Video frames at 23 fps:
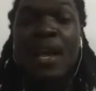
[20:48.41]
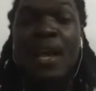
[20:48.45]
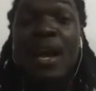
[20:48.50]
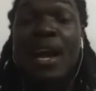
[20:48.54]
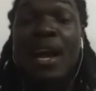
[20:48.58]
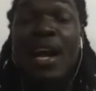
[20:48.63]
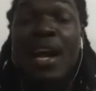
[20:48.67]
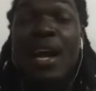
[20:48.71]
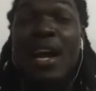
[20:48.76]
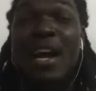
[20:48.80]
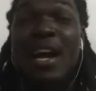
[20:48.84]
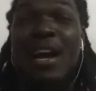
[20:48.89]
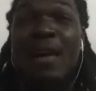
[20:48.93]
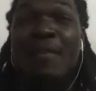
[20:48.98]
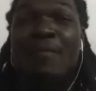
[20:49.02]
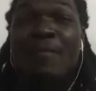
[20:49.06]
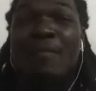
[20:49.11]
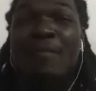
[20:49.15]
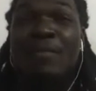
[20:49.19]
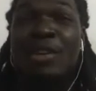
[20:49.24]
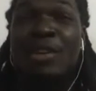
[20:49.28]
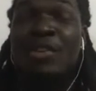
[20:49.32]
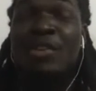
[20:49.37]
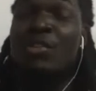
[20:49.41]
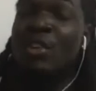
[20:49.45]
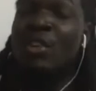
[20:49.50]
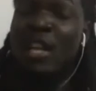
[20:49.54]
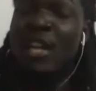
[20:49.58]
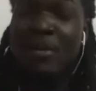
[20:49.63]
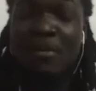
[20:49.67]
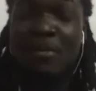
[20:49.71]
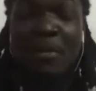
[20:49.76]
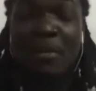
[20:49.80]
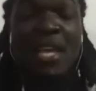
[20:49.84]

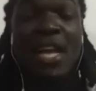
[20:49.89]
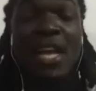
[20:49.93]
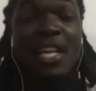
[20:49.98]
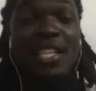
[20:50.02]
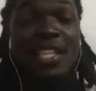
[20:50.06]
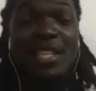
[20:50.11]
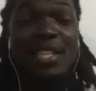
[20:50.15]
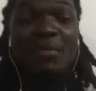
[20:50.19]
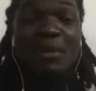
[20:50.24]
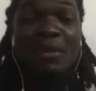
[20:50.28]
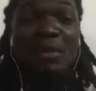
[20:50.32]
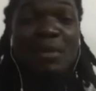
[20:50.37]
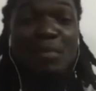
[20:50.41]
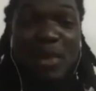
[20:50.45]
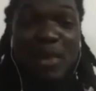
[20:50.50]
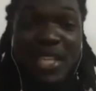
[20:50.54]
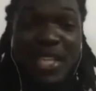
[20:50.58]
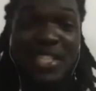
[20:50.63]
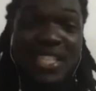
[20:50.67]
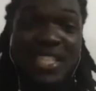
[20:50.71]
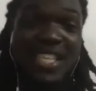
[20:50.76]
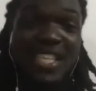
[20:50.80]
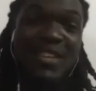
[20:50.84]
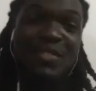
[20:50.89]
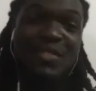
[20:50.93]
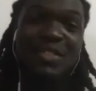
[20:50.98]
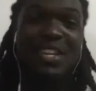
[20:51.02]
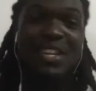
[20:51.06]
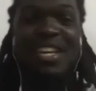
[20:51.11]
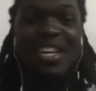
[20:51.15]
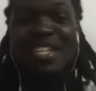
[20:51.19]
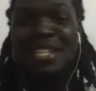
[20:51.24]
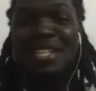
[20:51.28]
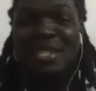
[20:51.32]
Let me be a little bit petty even
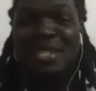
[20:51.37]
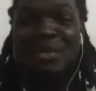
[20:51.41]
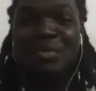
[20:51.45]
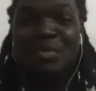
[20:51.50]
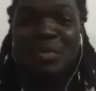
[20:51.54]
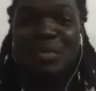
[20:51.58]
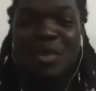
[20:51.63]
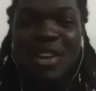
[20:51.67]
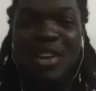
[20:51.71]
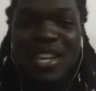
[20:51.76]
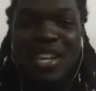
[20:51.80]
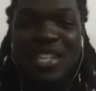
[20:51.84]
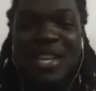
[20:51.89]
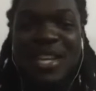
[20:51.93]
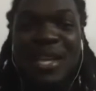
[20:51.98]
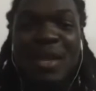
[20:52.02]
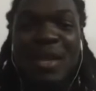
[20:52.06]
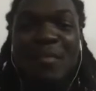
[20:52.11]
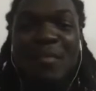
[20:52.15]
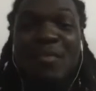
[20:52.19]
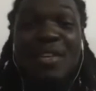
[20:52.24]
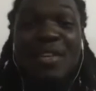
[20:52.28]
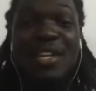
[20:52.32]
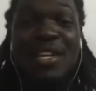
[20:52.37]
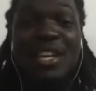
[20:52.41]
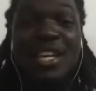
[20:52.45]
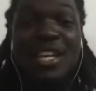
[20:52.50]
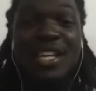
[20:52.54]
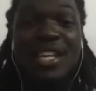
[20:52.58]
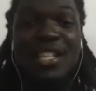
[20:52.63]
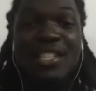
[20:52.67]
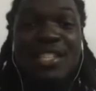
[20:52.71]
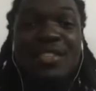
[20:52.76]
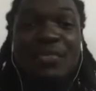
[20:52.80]
at this point,
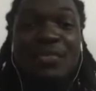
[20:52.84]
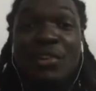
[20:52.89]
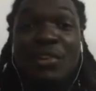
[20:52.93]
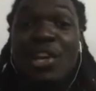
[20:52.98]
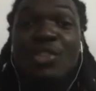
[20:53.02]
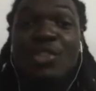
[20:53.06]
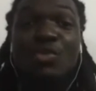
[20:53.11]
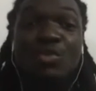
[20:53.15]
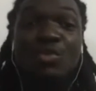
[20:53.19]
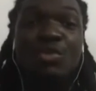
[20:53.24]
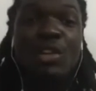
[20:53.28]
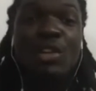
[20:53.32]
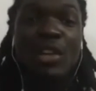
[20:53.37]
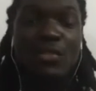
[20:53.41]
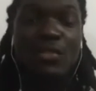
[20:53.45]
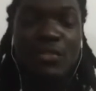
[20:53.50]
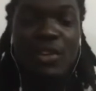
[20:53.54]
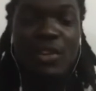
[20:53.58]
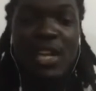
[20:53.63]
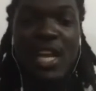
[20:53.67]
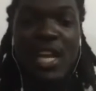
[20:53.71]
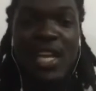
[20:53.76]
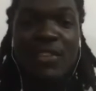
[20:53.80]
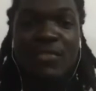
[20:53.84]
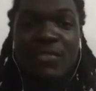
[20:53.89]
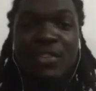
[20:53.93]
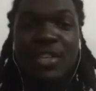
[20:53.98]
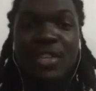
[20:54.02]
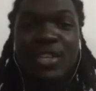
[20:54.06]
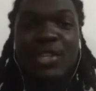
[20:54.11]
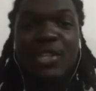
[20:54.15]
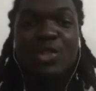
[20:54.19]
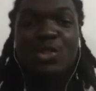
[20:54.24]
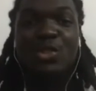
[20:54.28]
because the first rule of life
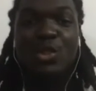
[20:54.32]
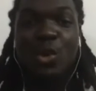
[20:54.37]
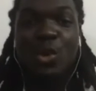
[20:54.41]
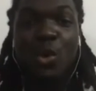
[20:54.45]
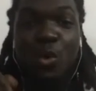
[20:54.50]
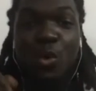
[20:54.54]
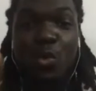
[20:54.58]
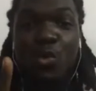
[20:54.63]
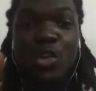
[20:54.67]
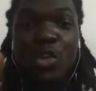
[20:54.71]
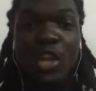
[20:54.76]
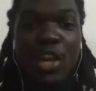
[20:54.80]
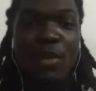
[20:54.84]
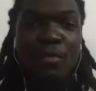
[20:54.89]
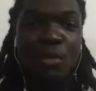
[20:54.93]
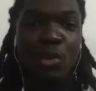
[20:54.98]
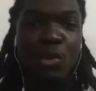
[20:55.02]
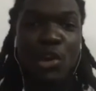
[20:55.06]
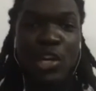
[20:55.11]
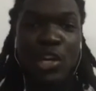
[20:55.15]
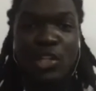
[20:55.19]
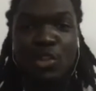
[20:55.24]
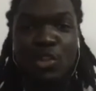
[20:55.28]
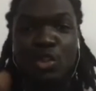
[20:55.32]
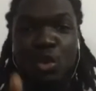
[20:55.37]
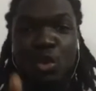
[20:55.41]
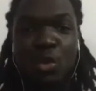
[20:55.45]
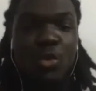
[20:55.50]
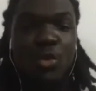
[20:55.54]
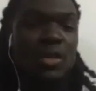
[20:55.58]
is who you're born to,